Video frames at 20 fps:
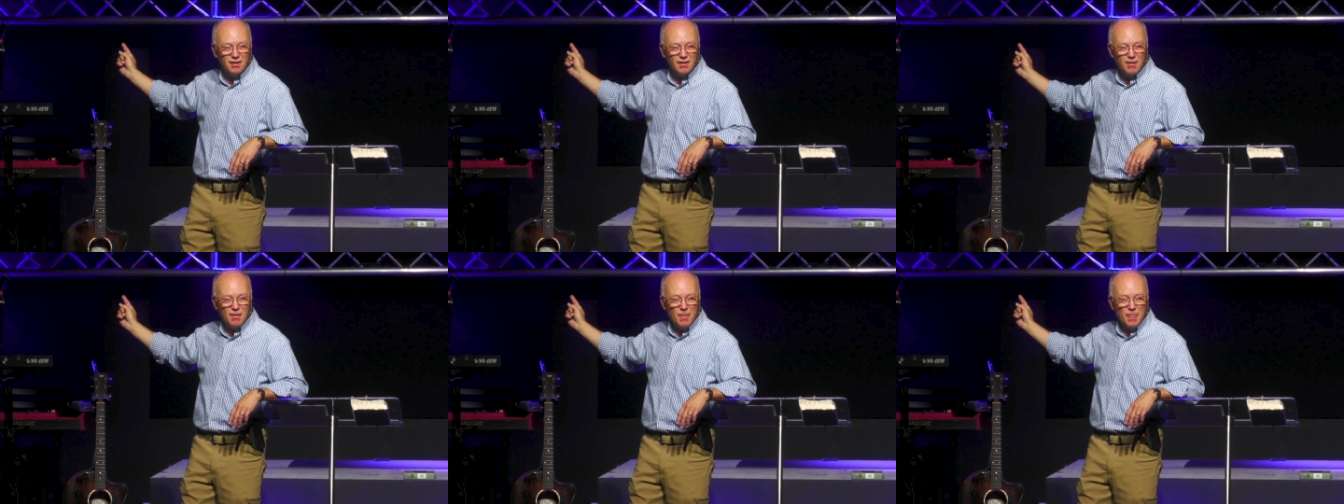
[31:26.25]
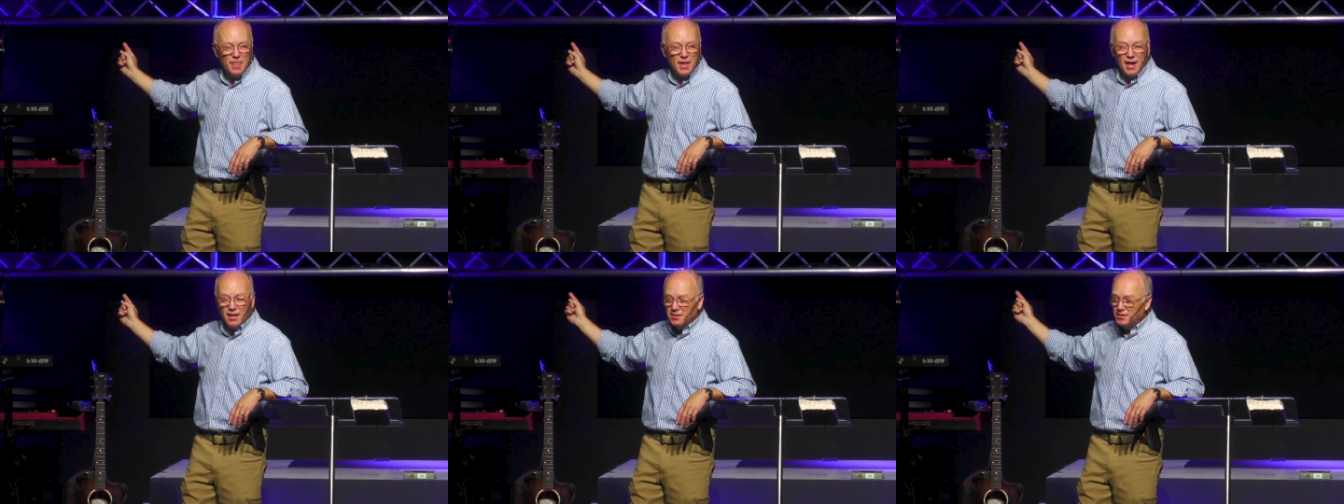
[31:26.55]

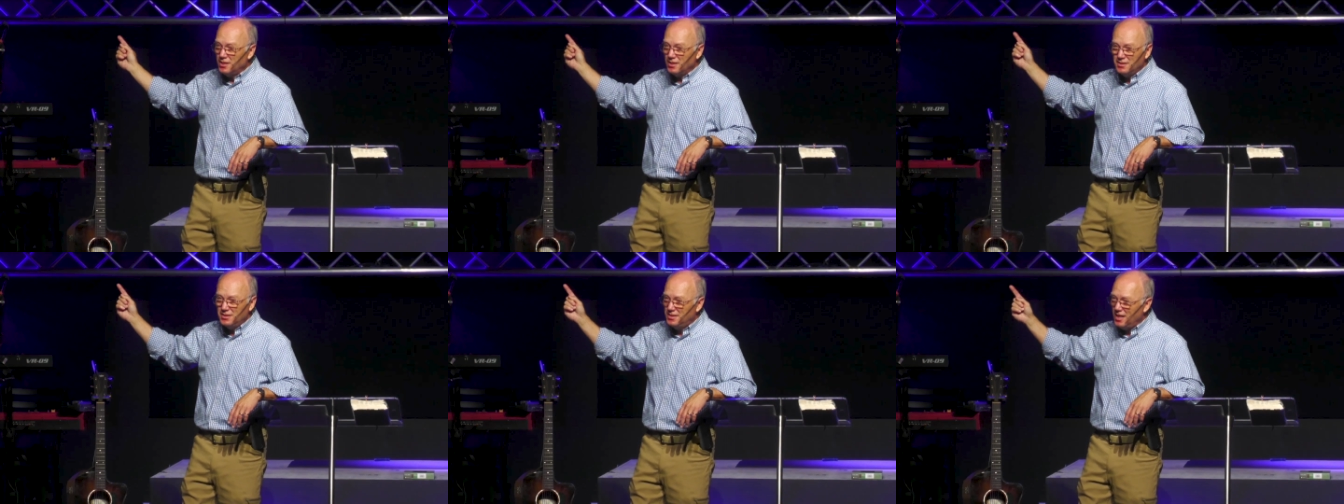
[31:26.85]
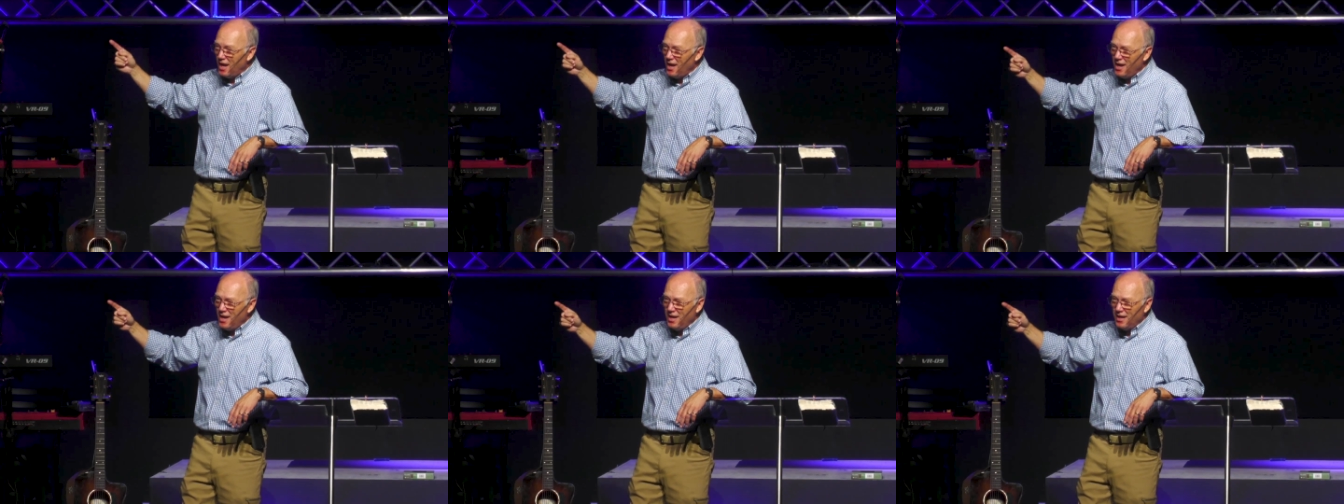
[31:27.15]
And
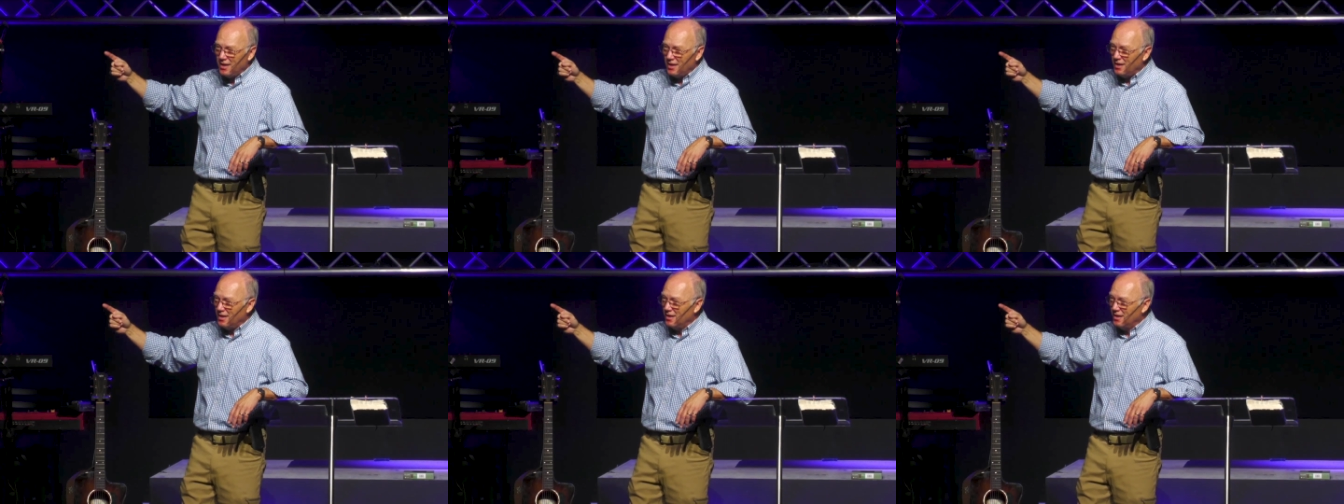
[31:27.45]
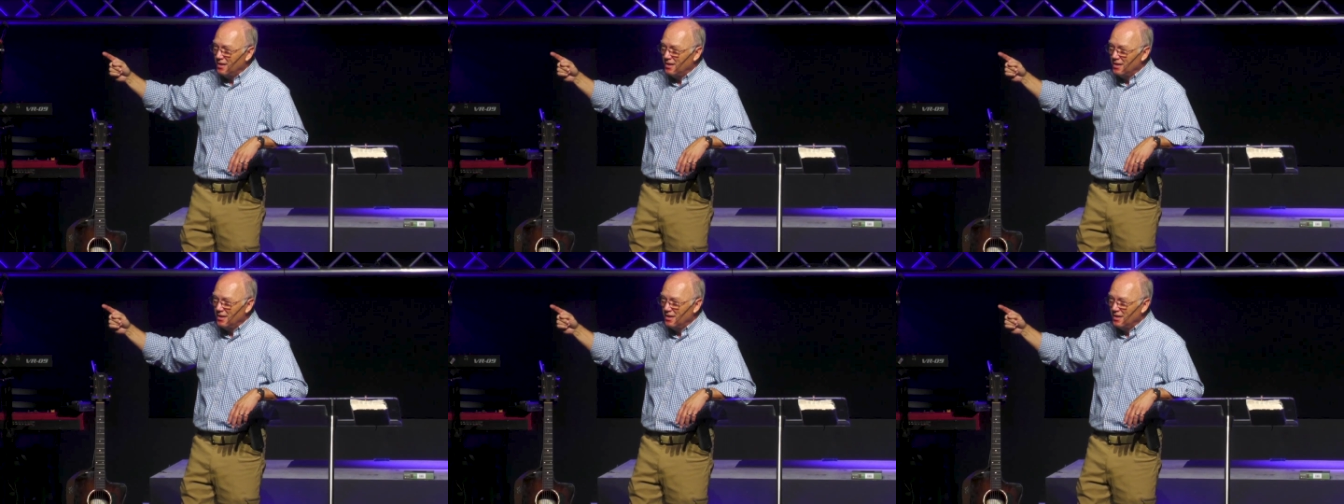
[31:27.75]
today,
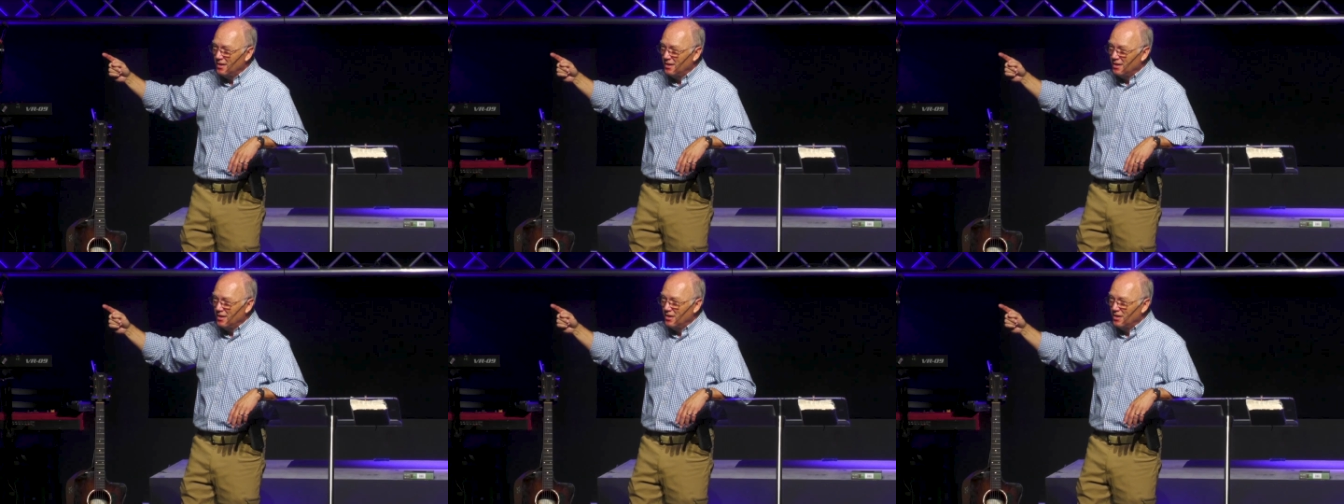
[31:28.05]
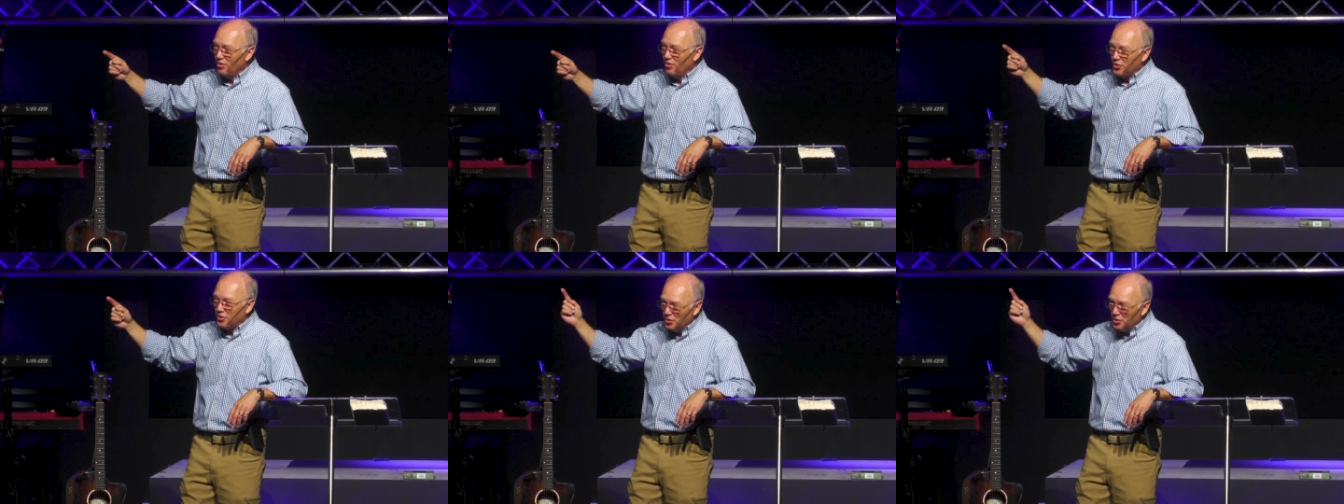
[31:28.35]

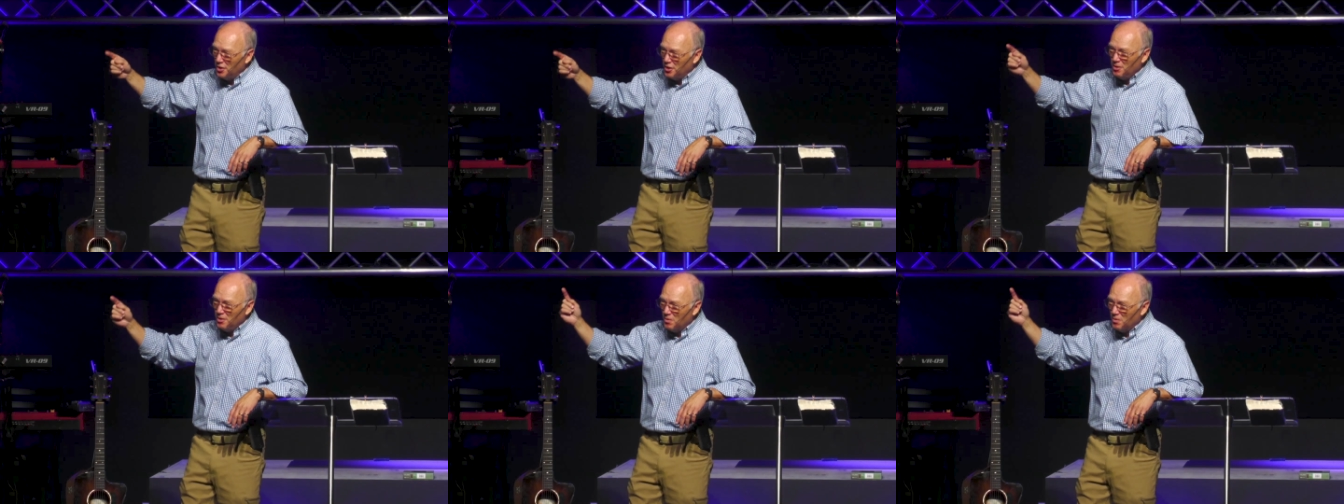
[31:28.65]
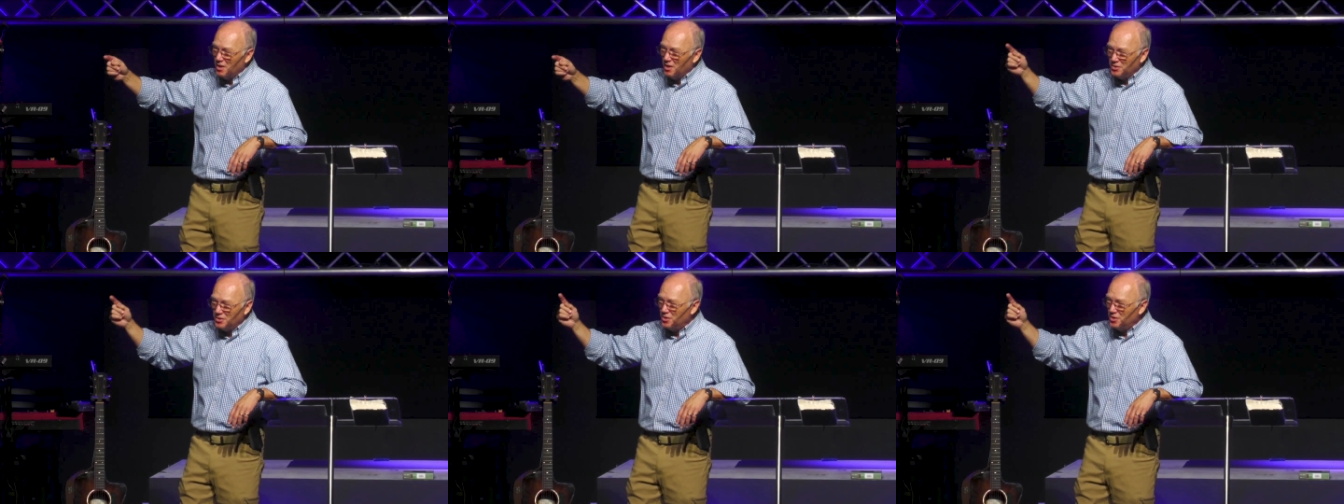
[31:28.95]

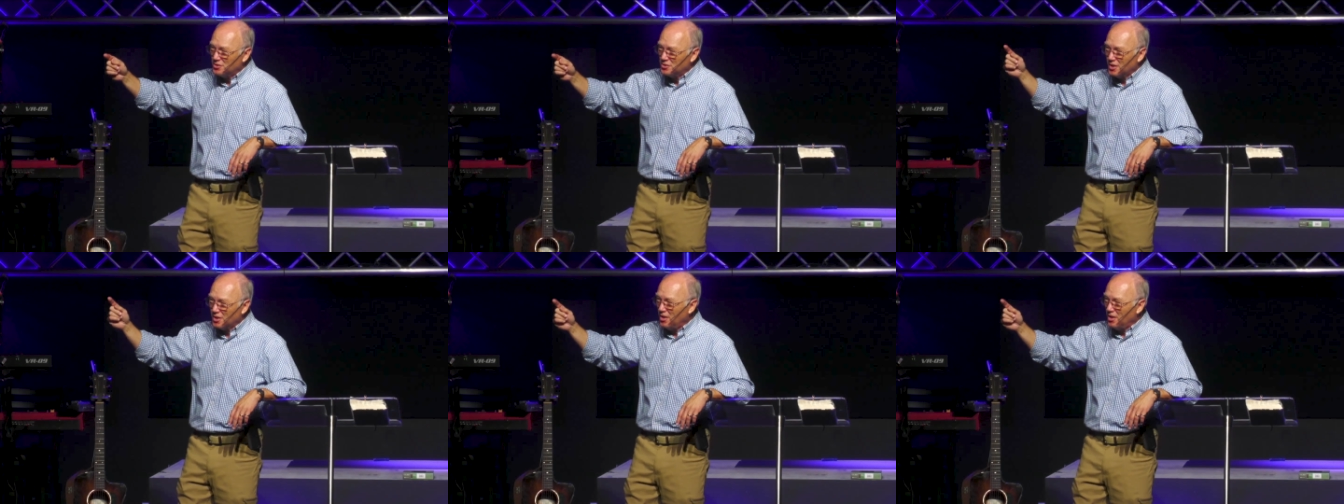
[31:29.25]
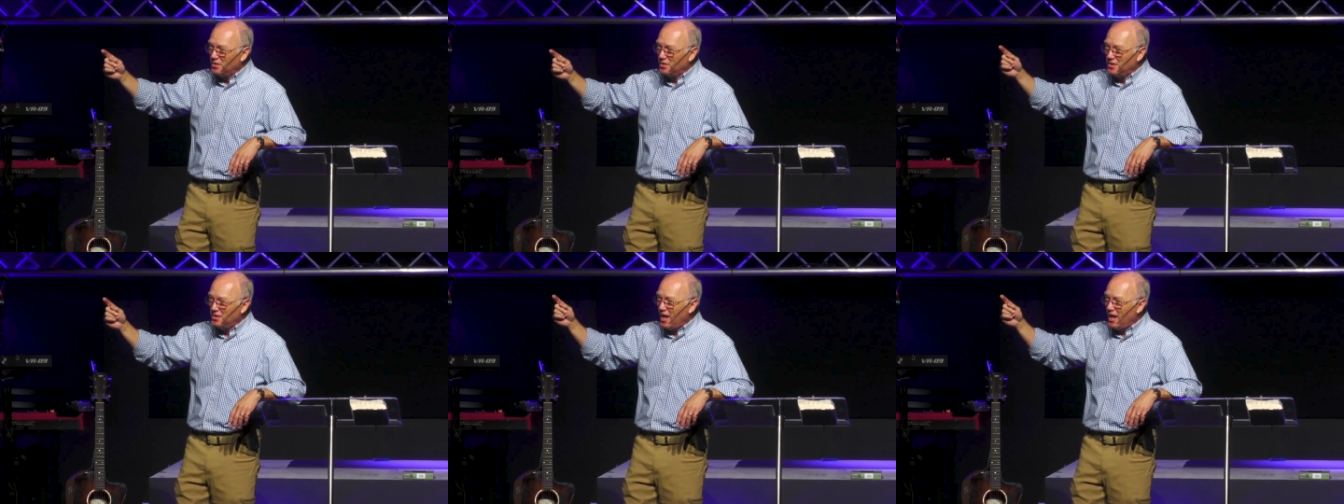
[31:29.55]
31 years ago
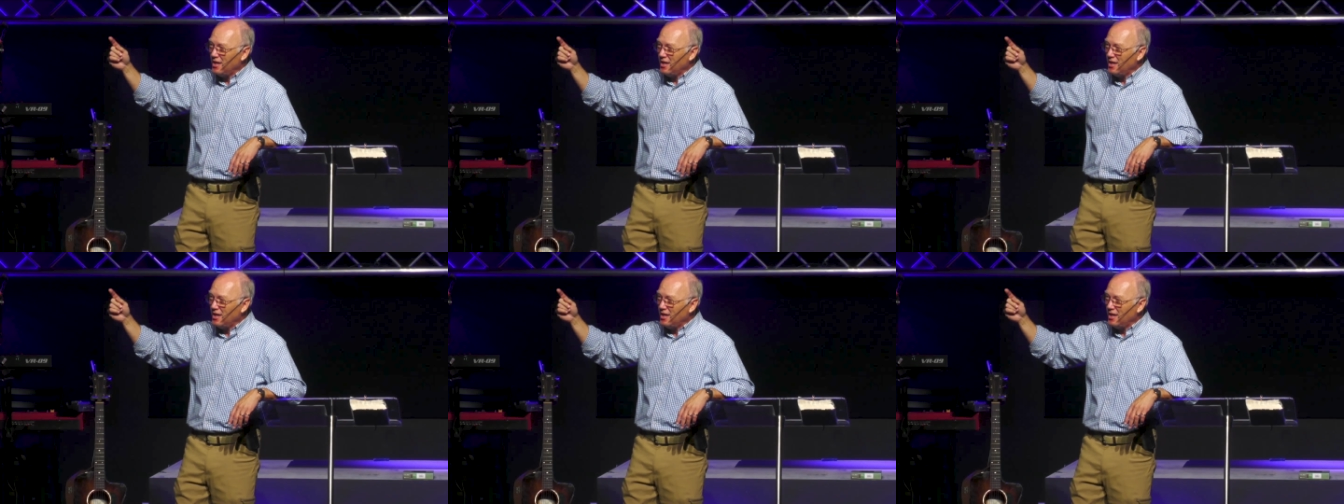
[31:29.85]
today,